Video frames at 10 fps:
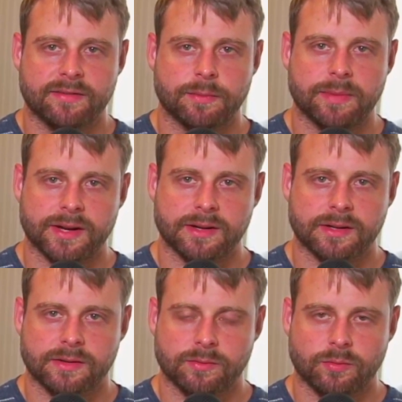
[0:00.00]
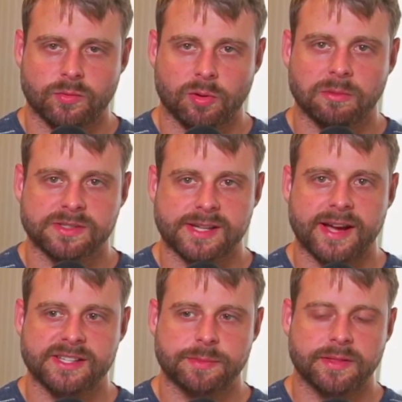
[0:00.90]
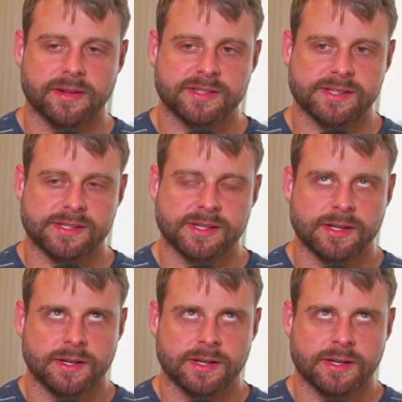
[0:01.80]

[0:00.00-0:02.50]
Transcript: of a bigger normal size, but there's this